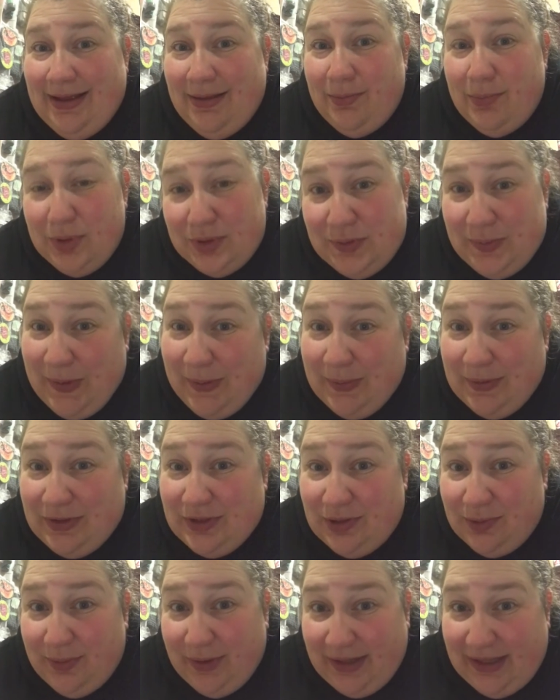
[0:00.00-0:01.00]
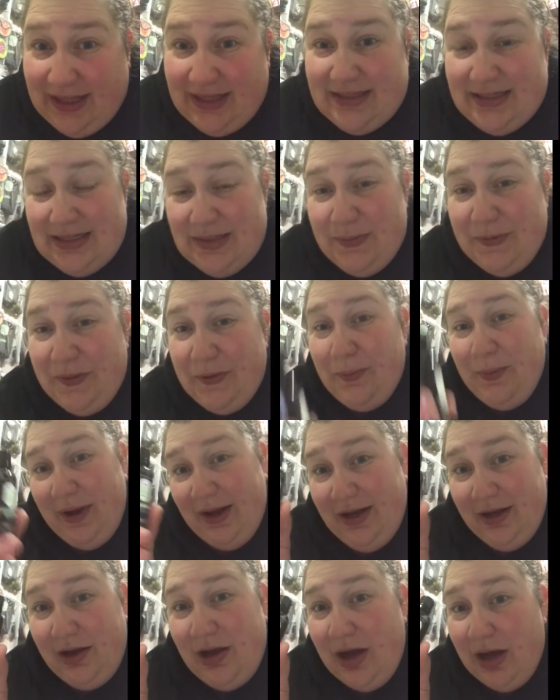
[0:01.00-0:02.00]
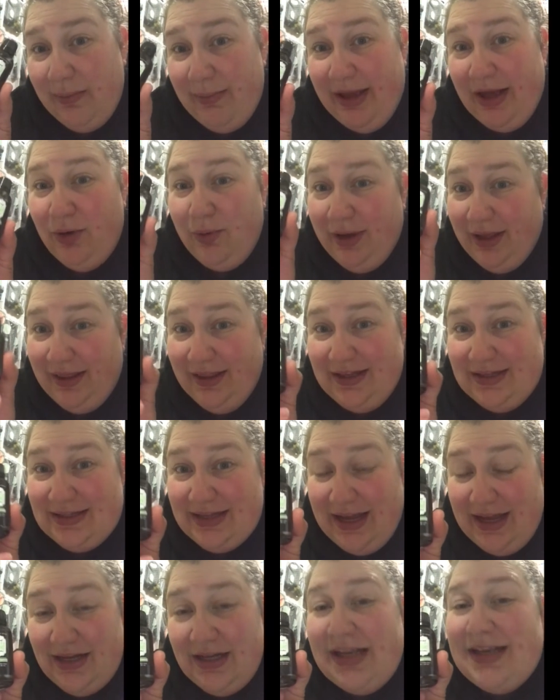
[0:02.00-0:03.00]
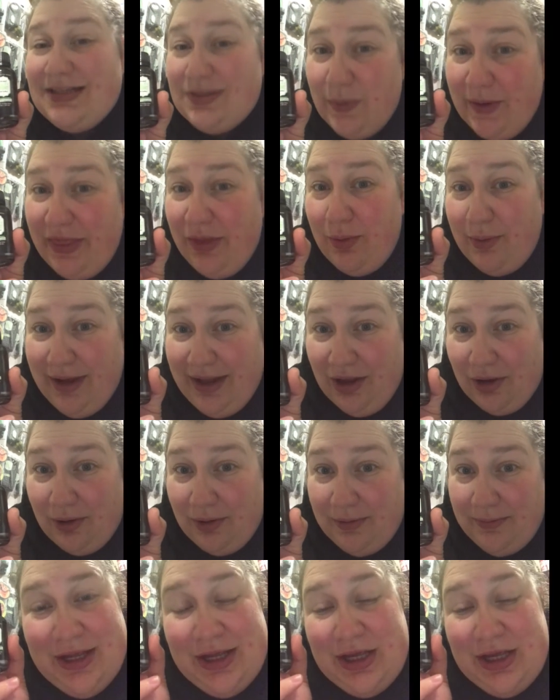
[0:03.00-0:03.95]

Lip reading: most people don't realize this, but the way to combat oily skin is with oil.